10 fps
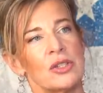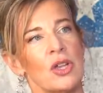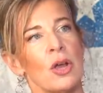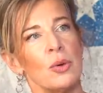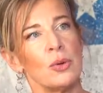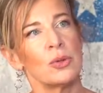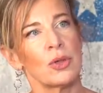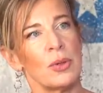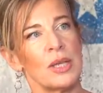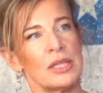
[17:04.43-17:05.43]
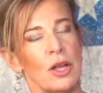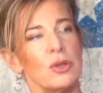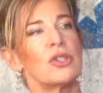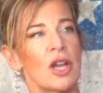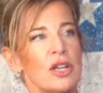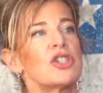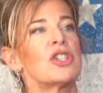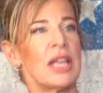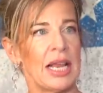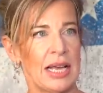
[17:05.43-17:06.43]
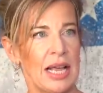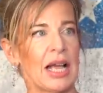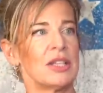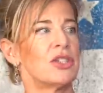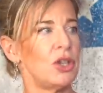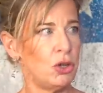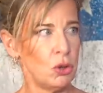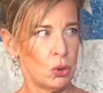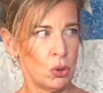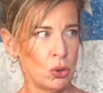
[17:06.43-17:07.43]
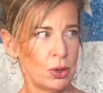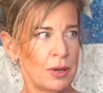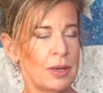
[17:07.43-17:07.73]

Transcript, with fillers: So so there's no such thing as the law.